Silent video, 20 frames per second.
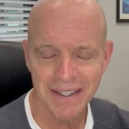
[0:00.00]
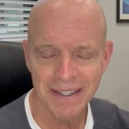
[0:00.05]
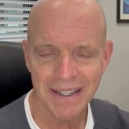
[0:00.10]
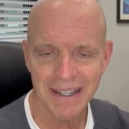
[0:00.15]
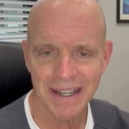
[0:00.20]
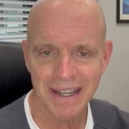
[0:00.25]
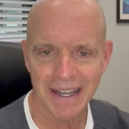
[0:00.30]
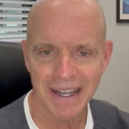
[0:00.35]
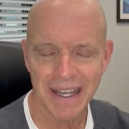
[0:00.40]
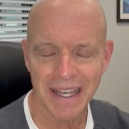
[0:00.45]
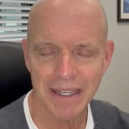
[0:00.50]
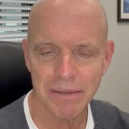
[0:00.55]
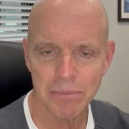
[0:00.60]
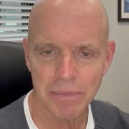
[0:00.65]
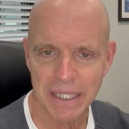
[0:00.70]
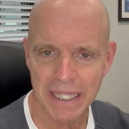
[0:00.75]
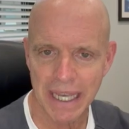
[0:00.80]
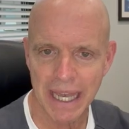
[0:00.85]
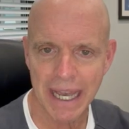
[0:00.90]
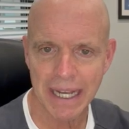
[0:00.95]
and
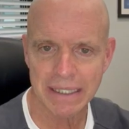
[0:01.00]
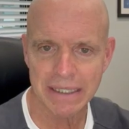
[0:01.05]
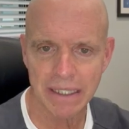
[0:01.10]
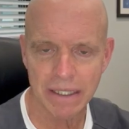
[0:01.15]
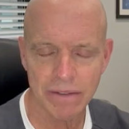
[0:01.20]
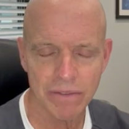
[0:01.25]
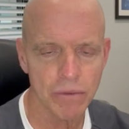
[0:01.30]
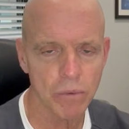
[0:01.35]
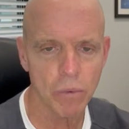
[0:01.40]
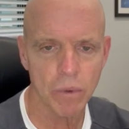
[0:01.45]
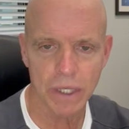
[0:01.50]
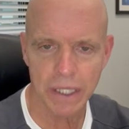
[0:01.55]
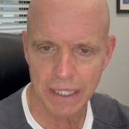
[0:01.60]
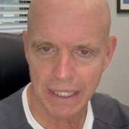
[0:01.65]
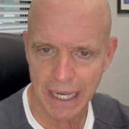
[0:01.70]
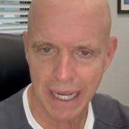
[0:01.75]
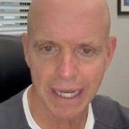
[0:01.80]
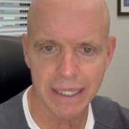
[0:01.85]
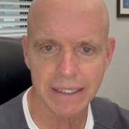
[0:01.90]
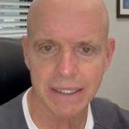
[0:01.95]
be active, we're
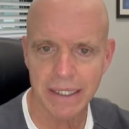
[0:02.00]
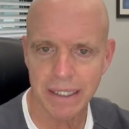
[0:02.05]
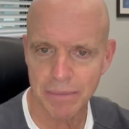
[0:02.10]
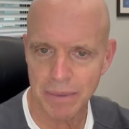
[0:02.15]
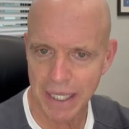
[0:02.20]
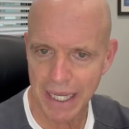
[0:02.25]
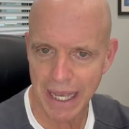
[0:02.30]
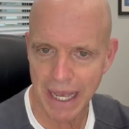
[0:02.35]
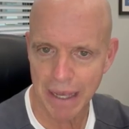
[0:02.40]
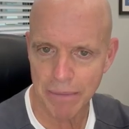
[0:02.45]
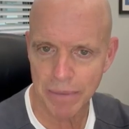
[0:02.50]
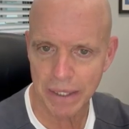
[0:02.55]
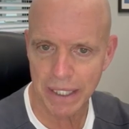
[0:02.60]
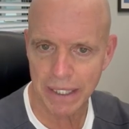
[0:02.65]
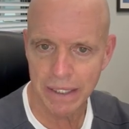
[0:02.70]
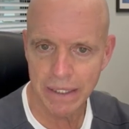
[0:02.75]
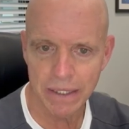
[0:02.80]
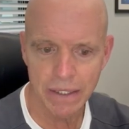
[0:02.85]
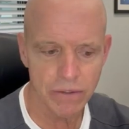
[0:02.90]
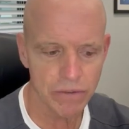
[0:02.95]
not going to be happy.
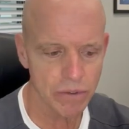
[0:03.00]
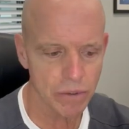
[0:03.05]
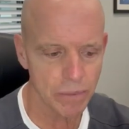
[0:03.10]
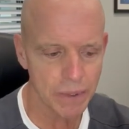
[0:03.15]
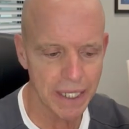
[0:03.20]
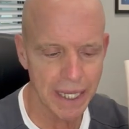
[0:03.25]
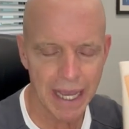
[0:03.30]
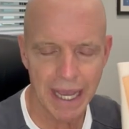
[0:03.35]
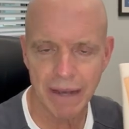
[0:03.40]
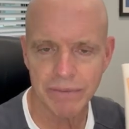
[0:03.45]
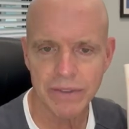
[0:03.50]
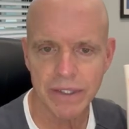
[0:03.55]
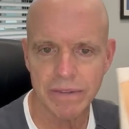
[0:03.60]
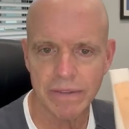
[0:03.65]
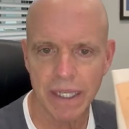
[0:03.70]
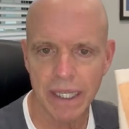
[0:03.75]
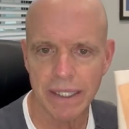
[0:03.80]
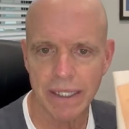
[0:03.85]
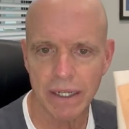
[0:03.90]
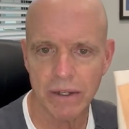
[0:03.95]
So we have to
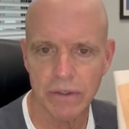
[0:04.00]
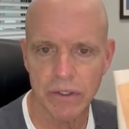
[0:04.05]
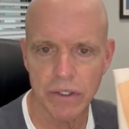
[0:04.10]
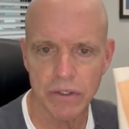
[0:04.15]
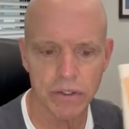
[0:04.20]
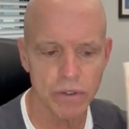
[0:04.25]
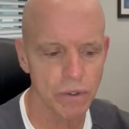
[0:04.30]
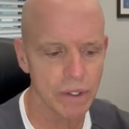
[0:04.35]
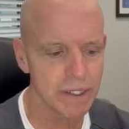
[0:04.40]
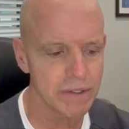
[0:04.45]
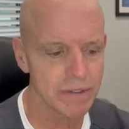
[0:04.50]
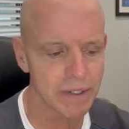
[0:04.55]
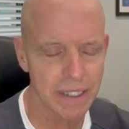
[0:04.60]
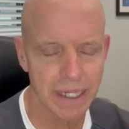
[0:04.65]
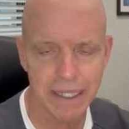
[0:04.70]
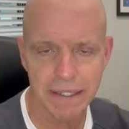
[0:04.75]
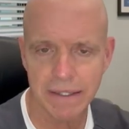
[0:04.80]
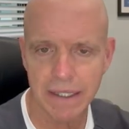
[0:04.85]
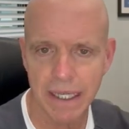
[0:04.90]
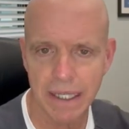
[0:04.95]
take care of the joints. And
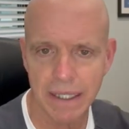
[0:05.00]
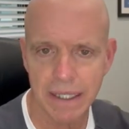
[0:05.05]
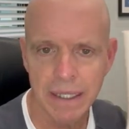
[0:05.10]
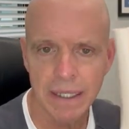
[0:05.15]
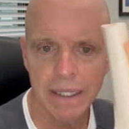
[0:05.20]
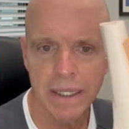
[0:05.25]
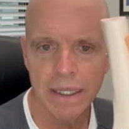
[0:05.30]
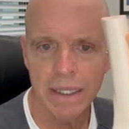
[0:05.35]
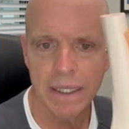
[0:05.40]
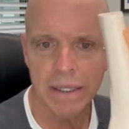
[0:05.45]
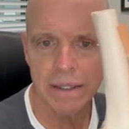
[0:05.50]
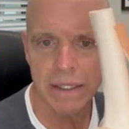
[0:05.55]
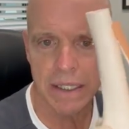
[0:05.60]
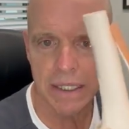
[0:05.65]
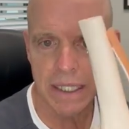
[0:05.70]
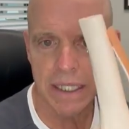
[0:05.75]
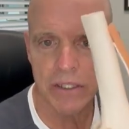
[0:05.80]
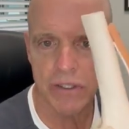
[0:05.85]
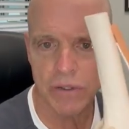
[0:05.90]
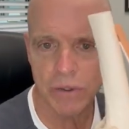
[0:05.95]
I think the
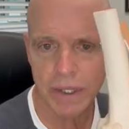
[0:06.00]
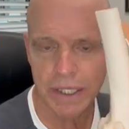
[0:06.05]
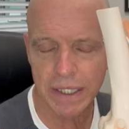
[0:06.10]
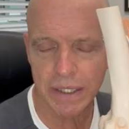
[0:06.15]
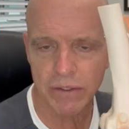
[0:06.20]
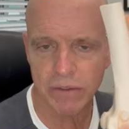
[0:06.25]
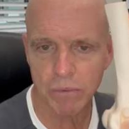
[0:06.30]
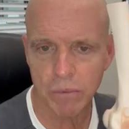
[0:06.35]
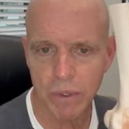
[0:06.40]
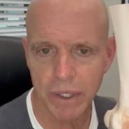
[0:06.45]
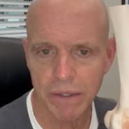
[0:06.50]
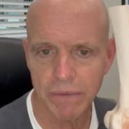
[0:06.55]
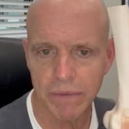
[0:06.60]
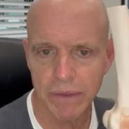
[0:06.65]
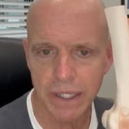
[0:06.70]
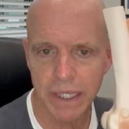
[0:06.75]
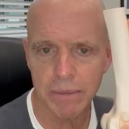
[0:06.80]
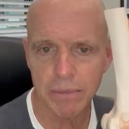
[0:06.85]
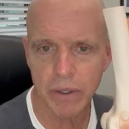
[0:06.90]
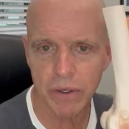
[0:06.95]
knee joint is one of
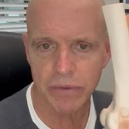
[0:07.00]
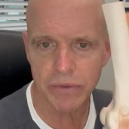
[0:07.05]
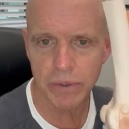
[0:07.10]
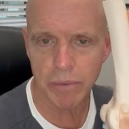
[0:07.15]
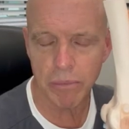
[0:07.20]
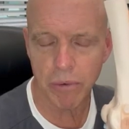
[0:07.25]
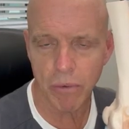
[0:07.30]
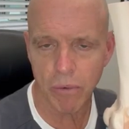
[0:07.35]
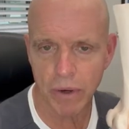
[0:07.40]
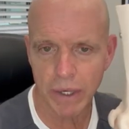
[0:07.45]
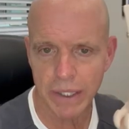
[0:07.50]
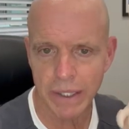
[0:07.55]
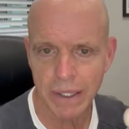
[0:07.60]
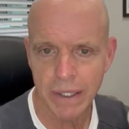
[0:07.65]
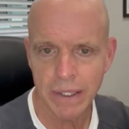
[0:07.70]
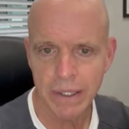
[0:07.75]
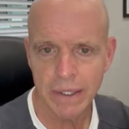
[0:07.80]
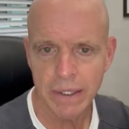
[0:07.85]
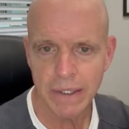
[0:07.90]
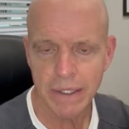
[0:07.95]
the most important.
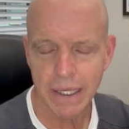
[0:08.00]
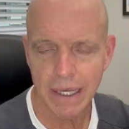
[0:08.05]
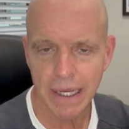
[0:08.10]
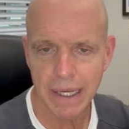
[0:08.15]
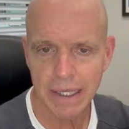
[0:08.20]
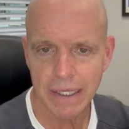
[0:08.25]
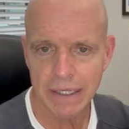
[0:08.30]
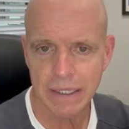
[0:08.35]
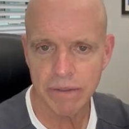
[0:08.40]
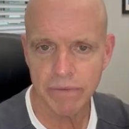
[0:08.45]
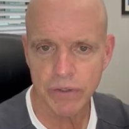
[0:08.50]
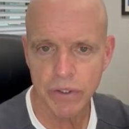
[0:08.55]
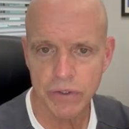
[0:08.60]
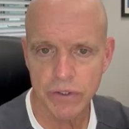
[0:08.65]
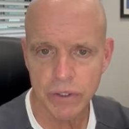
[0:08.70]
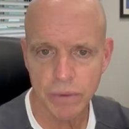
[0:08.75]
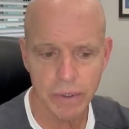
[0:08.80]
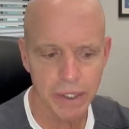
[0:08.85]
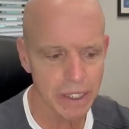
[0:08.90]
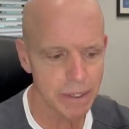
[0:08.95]
In the
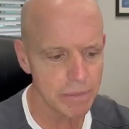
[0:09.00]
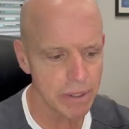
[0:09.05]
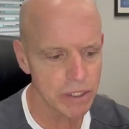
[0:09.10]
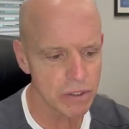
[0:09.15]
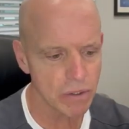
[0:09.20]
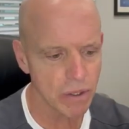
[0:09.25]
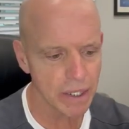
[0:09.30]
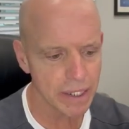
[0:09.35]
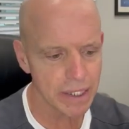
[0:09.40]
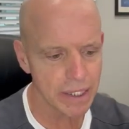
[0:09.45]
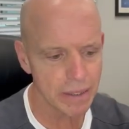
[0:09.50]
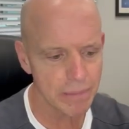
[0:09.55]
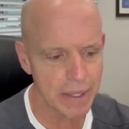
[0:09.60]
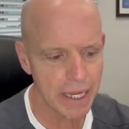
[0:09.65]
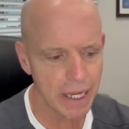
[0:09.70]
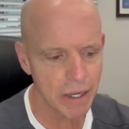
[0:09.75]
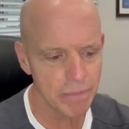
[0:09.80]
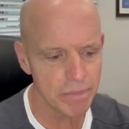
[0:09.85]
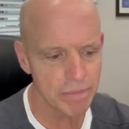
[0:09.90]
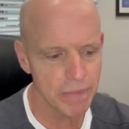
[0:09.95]
future, we're going to be talking
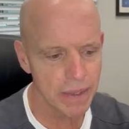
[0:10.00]
about